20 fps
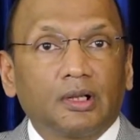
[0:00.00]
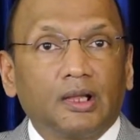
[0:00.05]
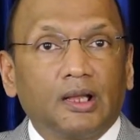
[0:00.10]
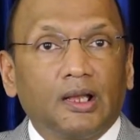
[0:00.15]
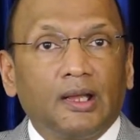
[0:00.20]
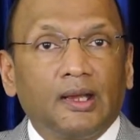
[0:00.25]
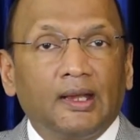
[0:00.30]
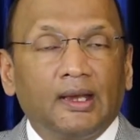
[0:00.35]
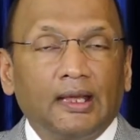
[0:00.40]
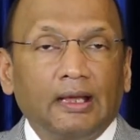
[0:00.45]

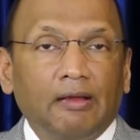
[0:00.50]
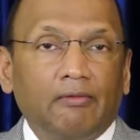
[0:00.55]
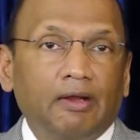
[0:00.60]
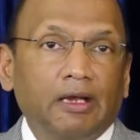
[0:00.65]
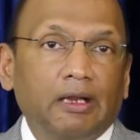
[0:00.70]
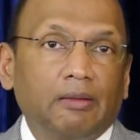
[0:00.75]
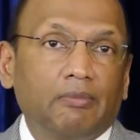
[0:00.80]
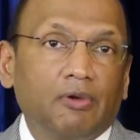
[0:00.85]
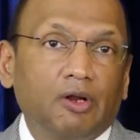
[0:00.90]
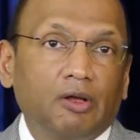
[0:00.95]
and have an
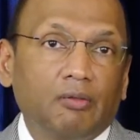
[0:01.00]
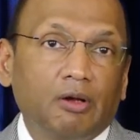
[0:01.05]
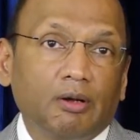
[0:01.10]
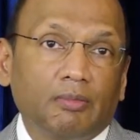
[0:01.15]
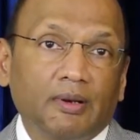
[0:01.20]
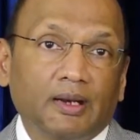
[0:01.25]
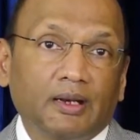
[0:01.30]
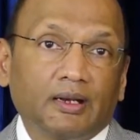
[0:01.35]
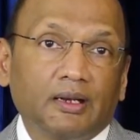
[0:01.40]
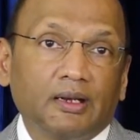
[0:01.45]
abnormal
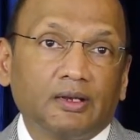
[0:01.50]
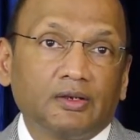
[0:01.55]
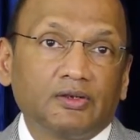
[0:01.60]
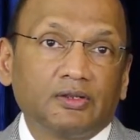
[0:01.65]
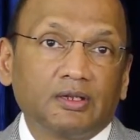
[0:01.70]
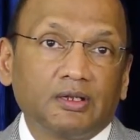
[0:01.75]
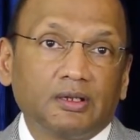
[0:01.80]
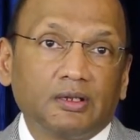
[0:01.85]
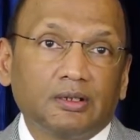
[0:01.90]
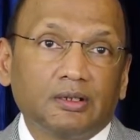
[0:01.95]

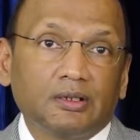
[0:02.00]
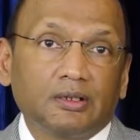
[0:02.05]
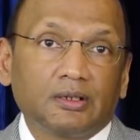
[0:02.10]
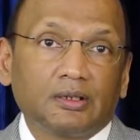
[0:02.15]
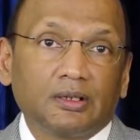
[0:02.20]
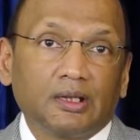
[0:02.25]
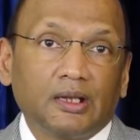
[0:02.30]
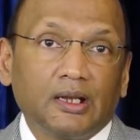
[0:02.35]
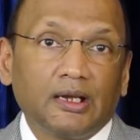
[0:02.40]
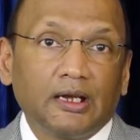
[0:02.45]
pregnancy,
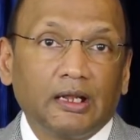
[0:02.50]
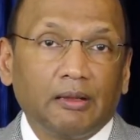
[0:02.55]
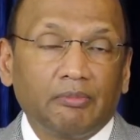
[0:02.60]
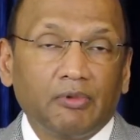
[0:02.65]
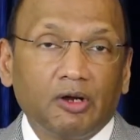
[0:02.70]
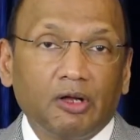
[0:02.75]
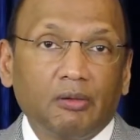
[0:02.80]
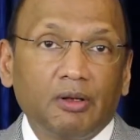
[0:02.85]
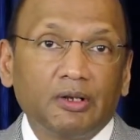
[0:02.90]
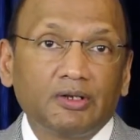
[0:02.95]
an
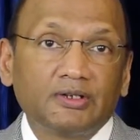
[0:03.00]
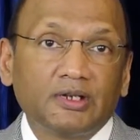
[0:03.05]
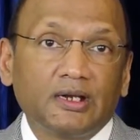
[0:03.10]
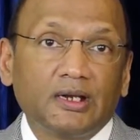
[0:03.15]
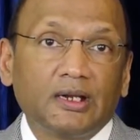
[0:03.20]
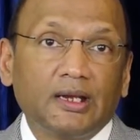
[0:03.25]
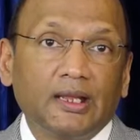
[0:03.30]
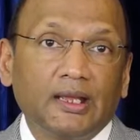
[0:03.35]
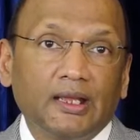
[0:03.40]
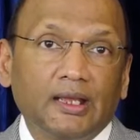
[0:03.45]
abnormal
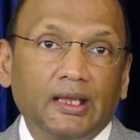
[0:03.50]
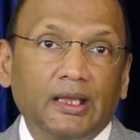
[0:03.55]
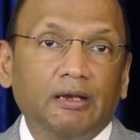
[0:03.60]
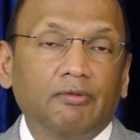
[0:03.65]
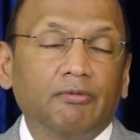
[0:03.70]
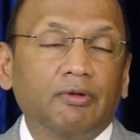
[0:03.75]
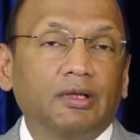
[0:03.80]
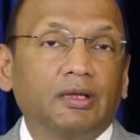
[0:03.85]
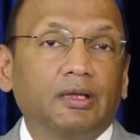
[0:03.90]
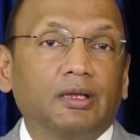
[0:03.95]
child, again
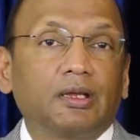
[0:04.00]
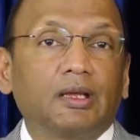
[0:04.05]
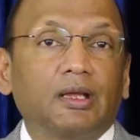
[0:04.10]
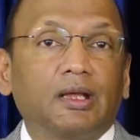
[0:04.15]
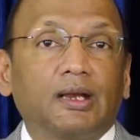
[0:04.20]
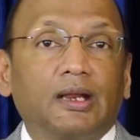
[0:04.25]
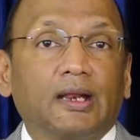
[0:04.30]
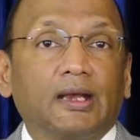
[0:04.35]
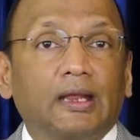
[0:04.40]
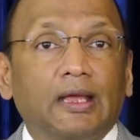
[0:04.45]
we
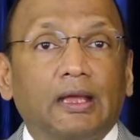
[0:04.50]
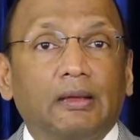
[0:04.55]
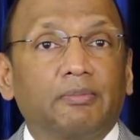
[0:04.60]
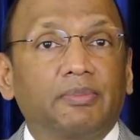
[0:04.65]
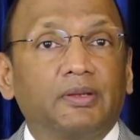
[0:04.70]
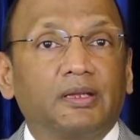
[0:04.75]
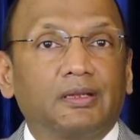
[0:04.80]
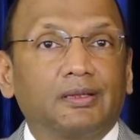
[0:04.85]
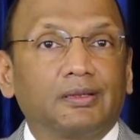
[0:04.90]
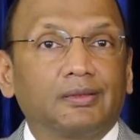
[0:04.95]
are
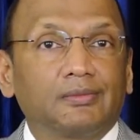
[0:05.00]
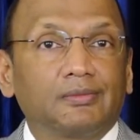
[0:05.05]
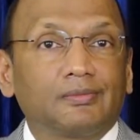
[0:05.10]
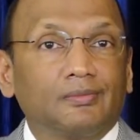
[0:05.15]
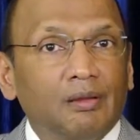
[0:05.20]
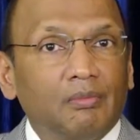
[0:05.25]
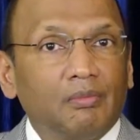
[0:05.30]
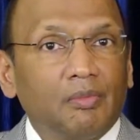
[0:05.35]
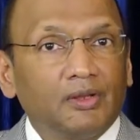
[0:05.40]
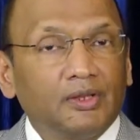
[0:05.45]
unhappy.
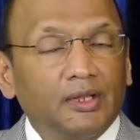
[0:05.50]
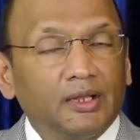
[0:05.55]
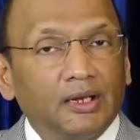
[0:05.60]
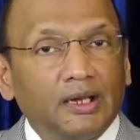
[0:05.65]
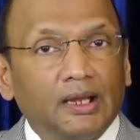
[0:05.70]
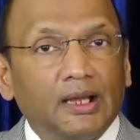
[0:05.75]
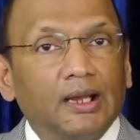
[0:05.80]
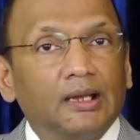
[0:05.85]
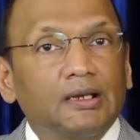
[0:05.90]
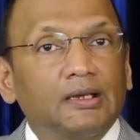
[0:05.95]
But the
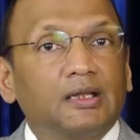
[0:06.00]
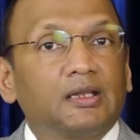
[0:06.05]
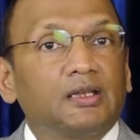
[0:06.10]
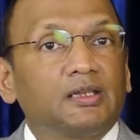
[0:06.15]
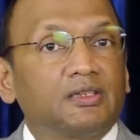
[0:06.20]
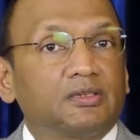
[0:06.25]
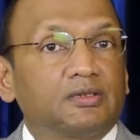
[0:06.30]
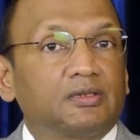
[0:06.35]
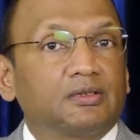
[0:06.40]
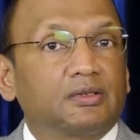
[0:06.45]
reality
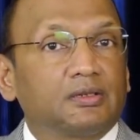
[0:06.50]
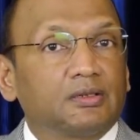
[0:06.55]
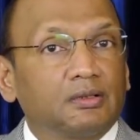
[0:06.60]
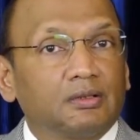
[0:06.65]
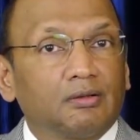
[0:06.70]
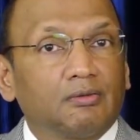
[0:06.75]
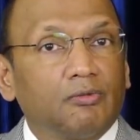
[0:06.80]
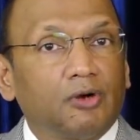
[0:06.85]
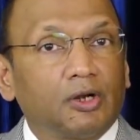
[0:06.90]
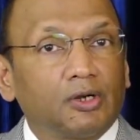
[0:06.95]
is,
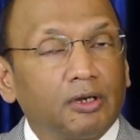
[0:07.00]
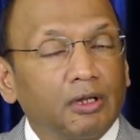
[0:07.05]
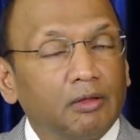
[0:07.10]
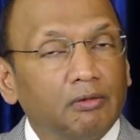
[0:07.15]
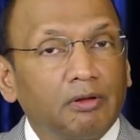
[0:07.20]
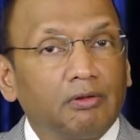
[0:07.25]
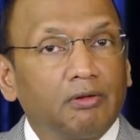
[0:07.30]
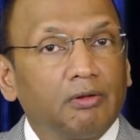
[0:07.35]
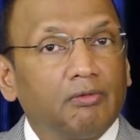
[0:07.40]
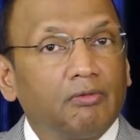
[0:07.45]

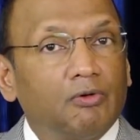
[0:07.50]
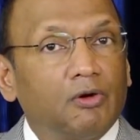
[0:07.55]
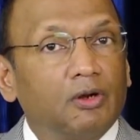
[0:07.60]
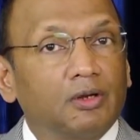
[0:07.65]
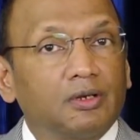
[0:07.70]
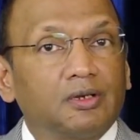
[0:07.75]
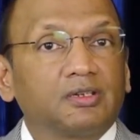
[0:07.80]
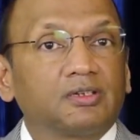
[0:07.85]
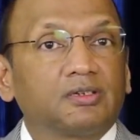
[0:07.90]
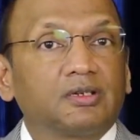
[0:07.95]
whatever we
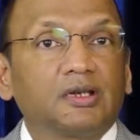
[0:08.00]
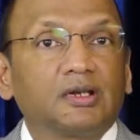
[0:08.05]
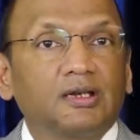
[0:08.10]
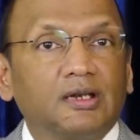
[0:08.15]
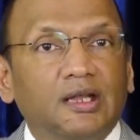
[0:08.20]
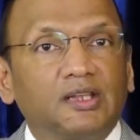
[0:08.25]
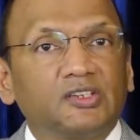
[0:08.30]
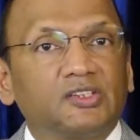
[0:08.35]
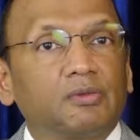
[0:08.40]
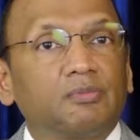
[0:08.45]
want, still
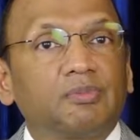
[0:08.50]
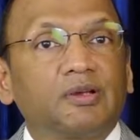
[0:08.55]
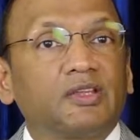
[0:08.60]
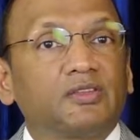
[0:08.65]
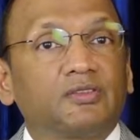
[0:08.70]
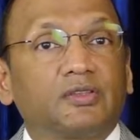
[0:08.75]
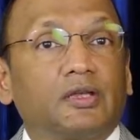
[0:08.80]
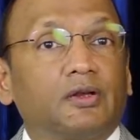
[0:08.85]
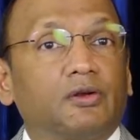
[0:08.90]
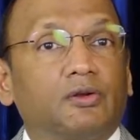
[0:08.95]
nature
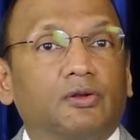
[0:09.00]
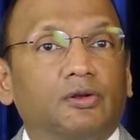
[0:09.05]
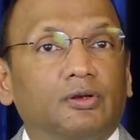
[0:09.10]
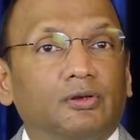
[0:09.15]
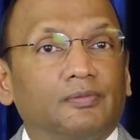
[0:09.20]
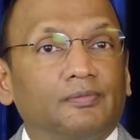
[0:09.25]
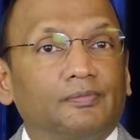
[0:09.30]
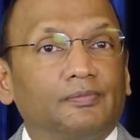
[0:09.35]
plays a role.